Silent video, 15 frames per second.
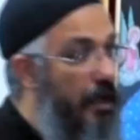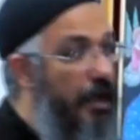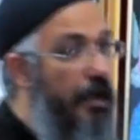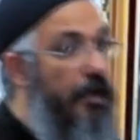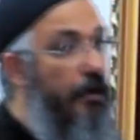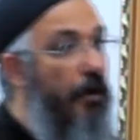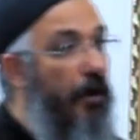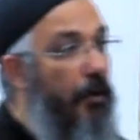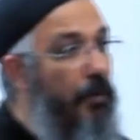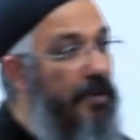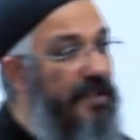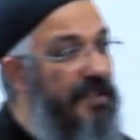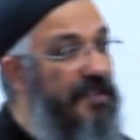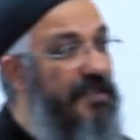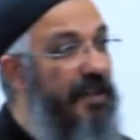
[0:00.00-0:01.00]
He
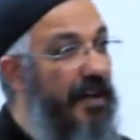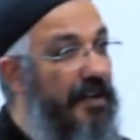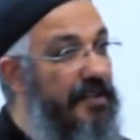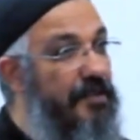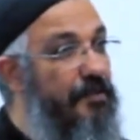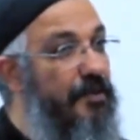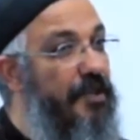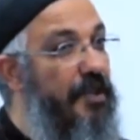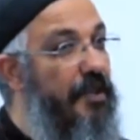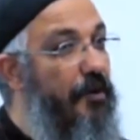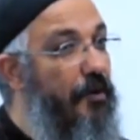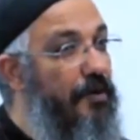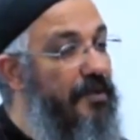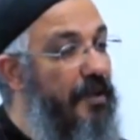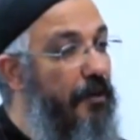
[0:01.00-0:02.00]
always start with
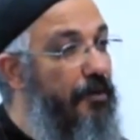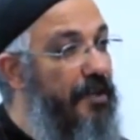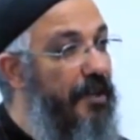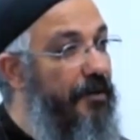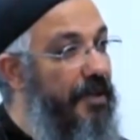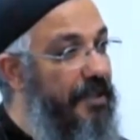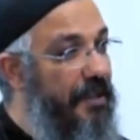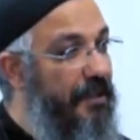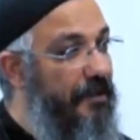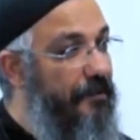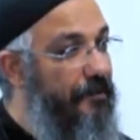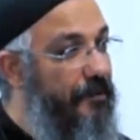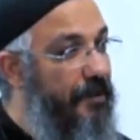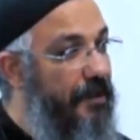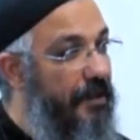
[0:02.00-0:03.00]
a greeting.
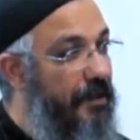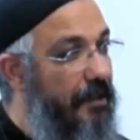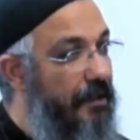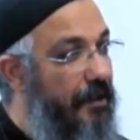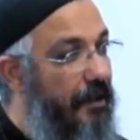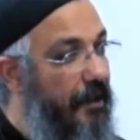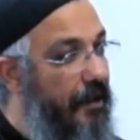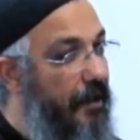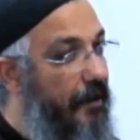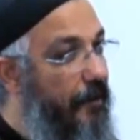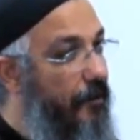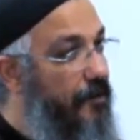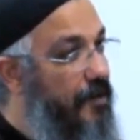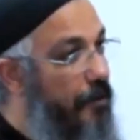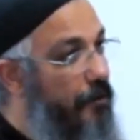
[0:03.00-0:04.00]

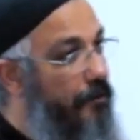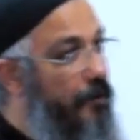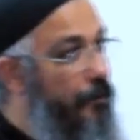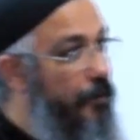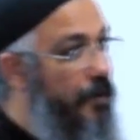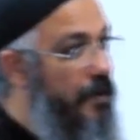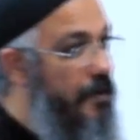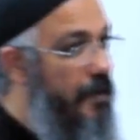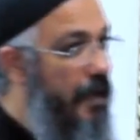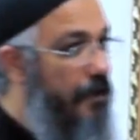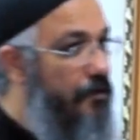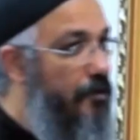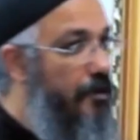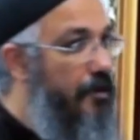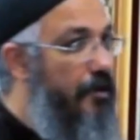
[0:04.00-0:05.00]
Some of the priests
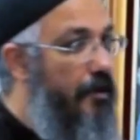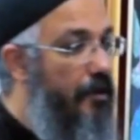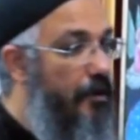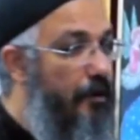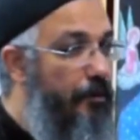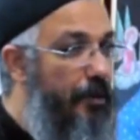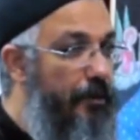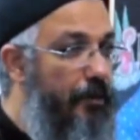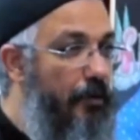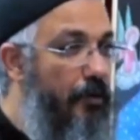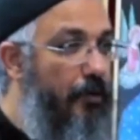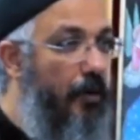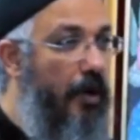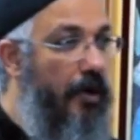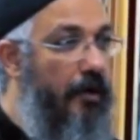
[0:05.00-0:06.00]
actually are people
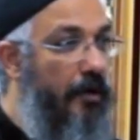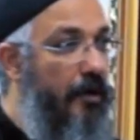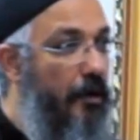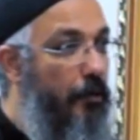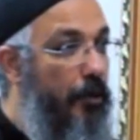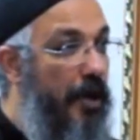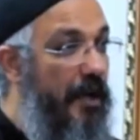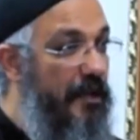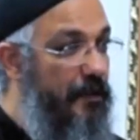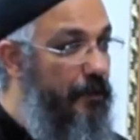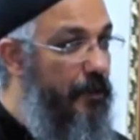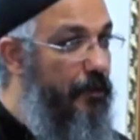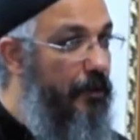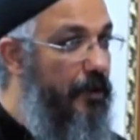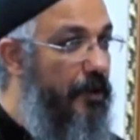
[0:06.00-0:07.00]
who are pious
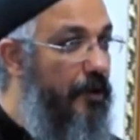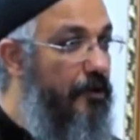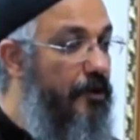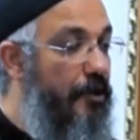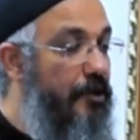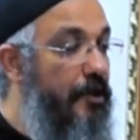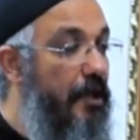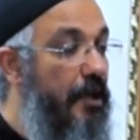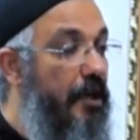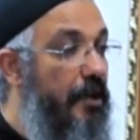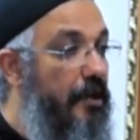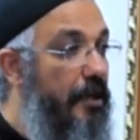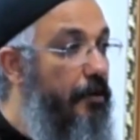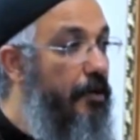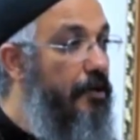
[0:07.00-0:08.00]
people in the church.
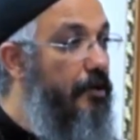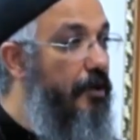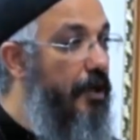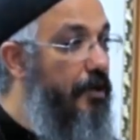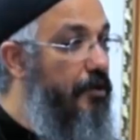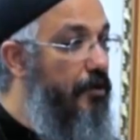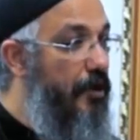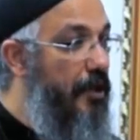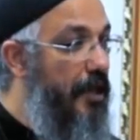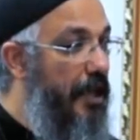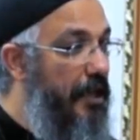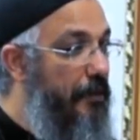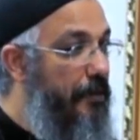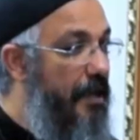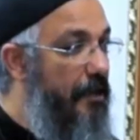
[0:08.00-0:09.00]
They would greet you in the
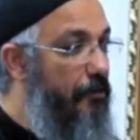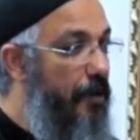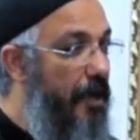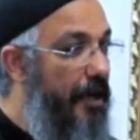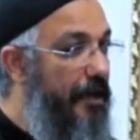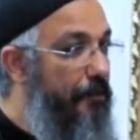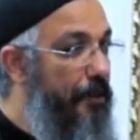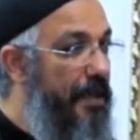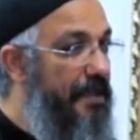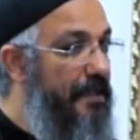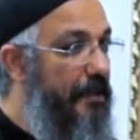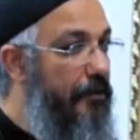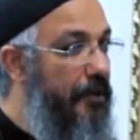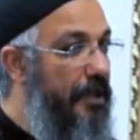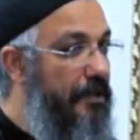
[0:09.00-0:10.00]
email by peace
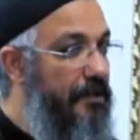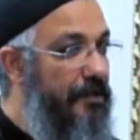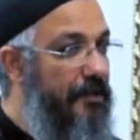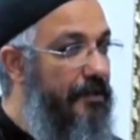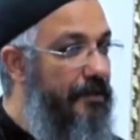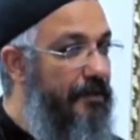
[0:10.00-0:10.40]
and grace.